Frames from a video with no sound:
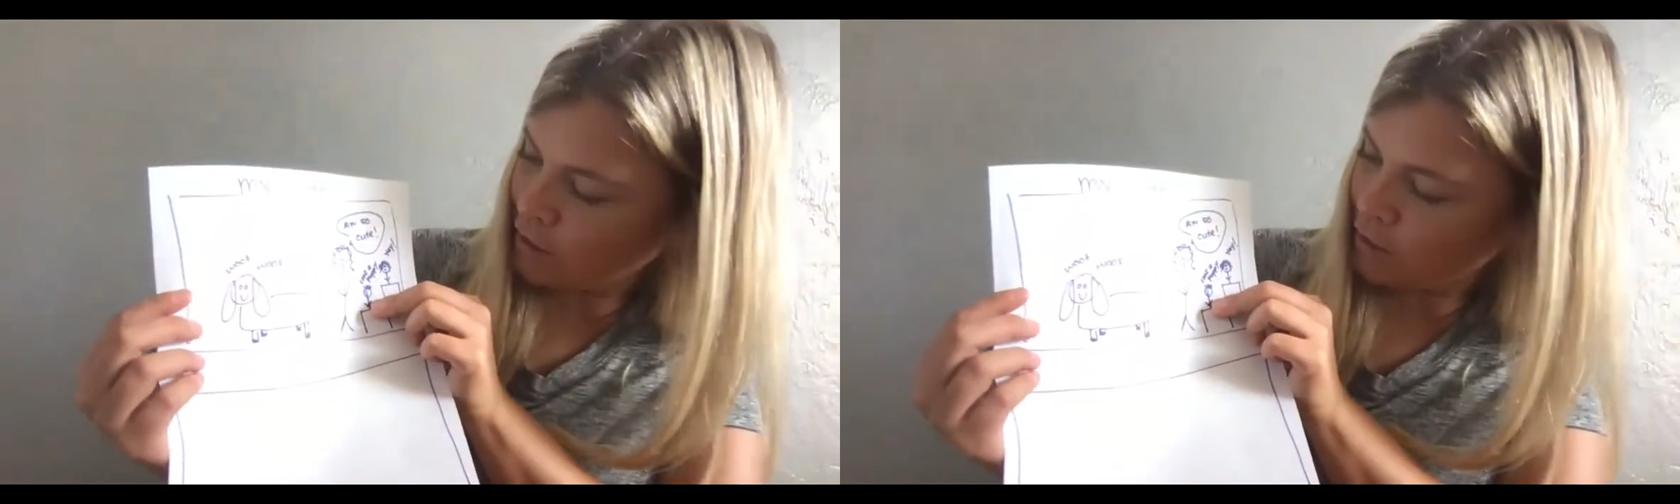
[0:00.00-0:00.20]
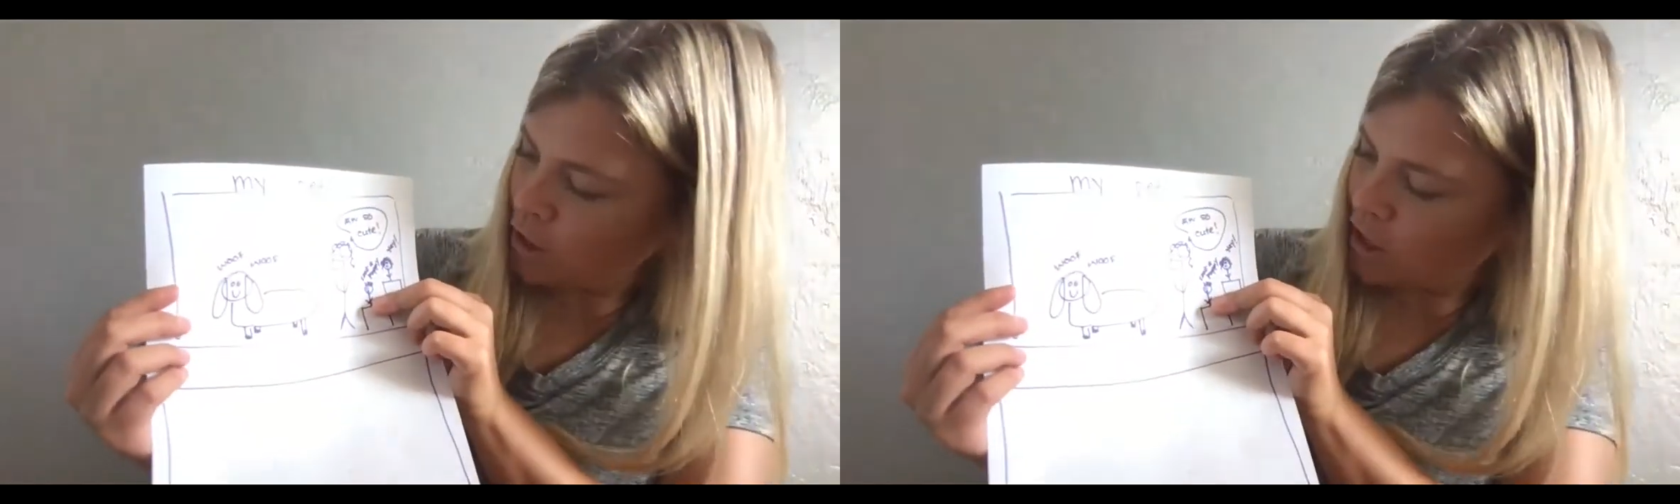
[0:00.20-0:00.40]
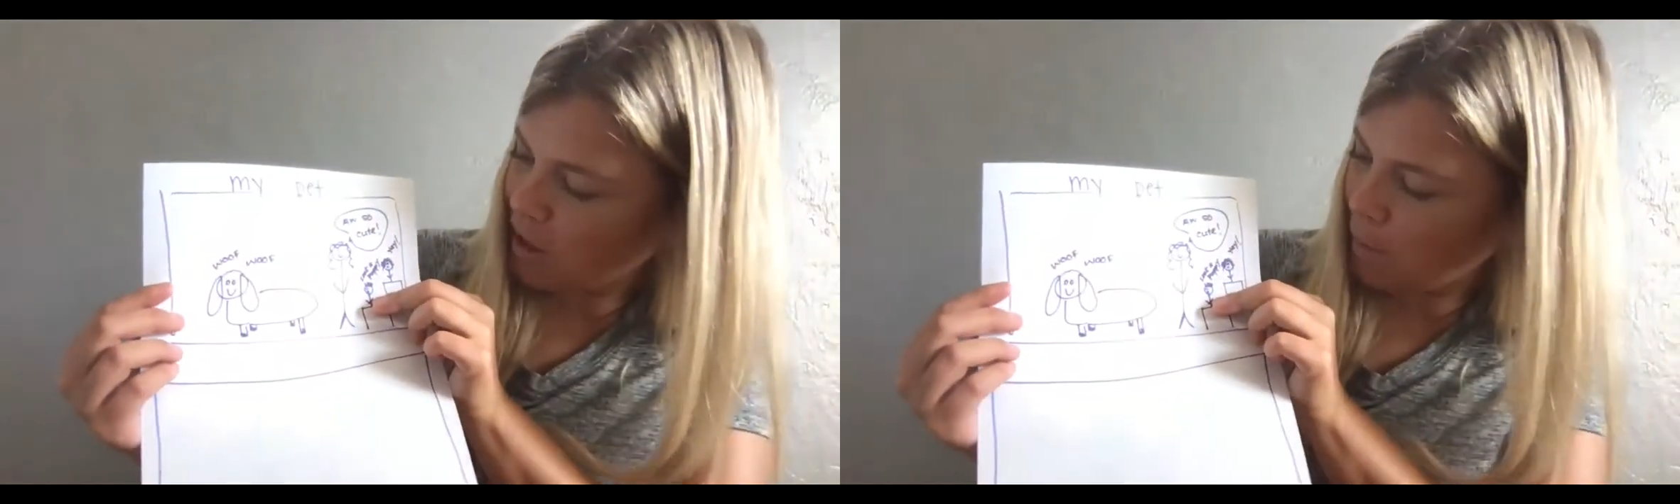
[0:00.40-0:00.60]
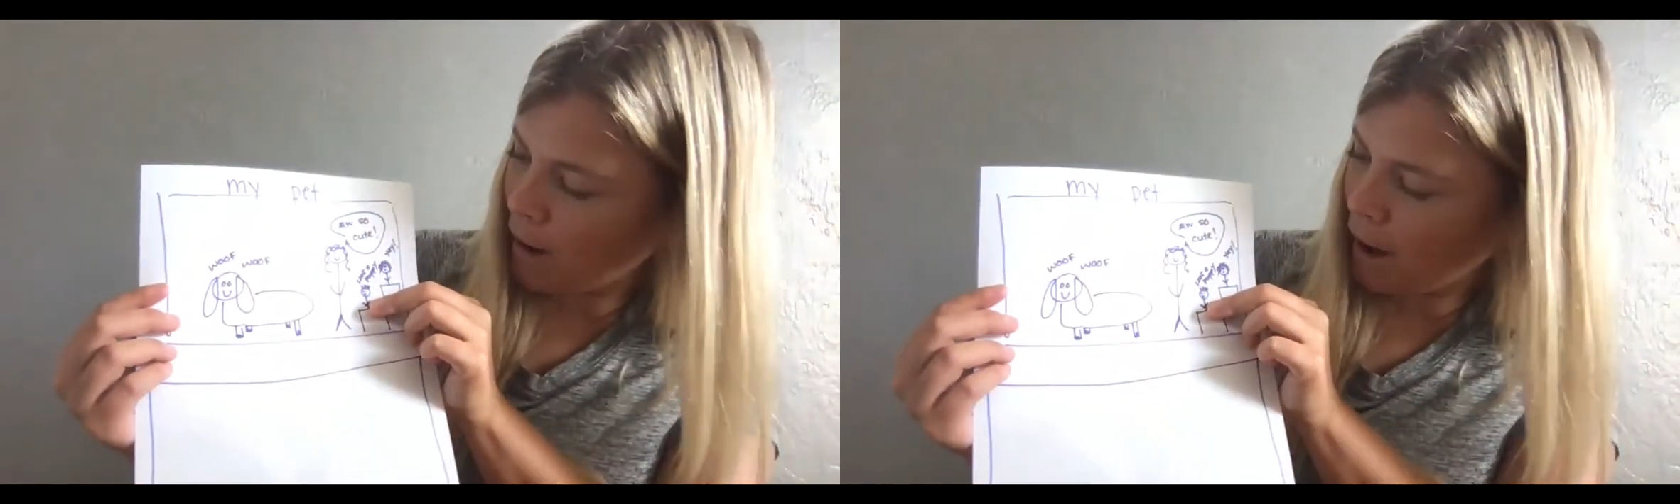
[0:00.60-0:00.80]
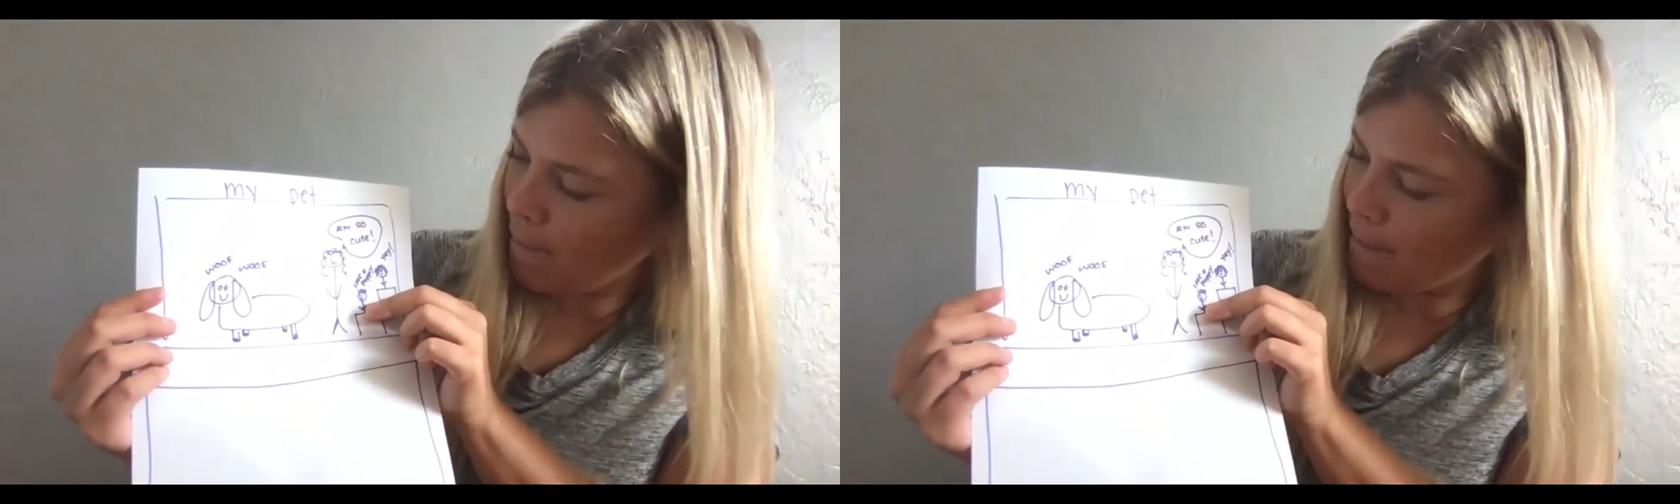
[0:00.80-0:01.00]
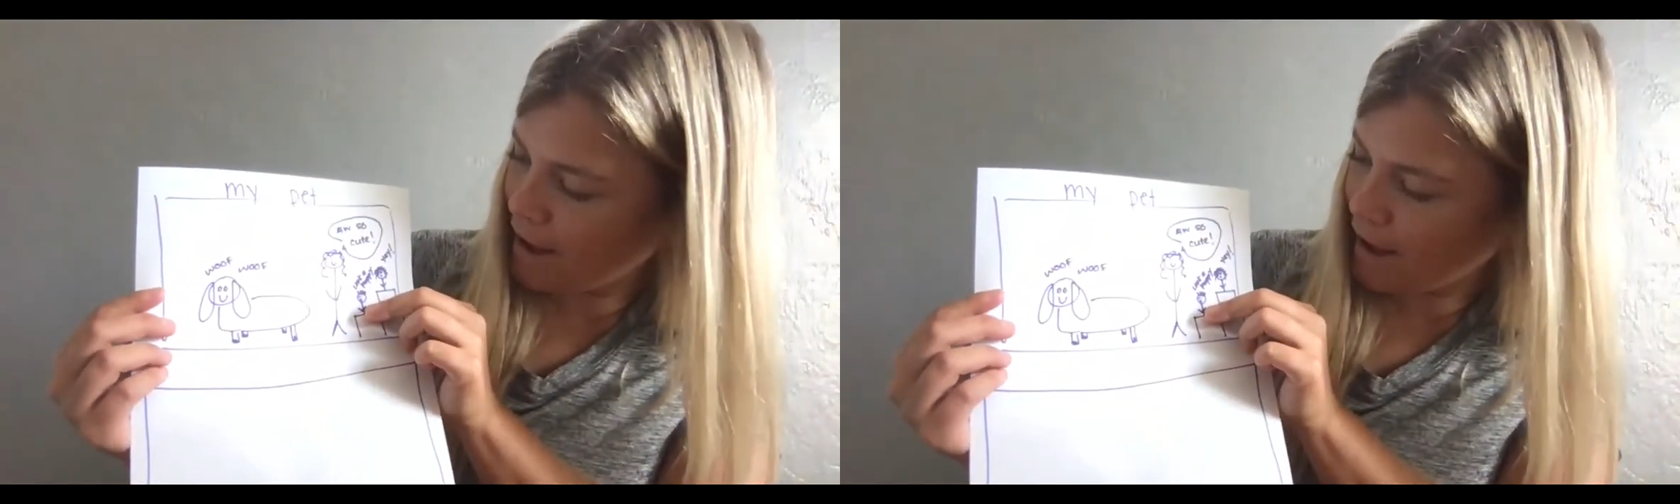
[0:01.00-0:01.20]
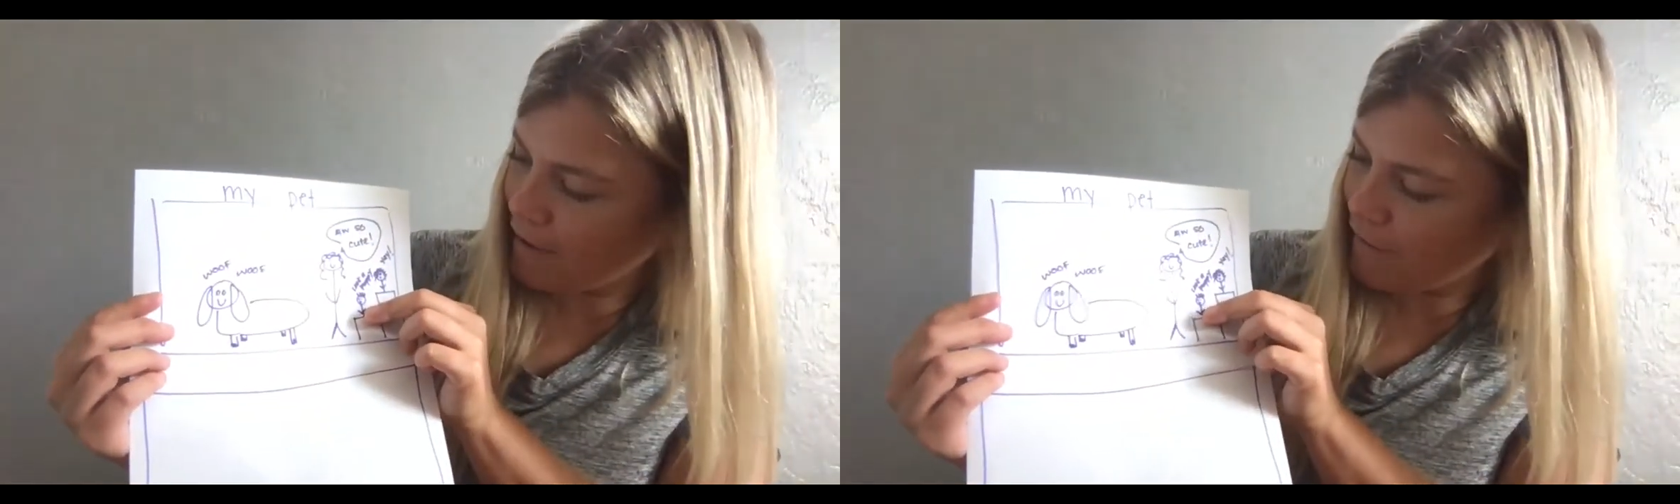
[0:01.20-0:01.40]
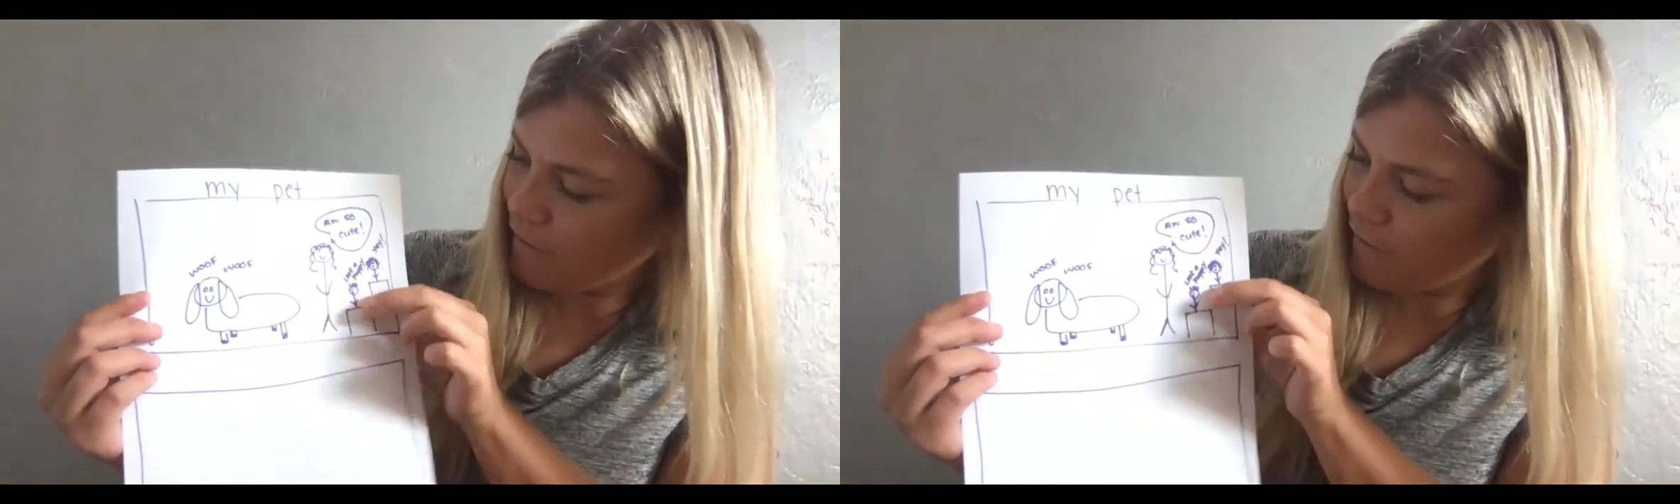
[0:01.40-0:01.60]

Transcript: look, a puppy.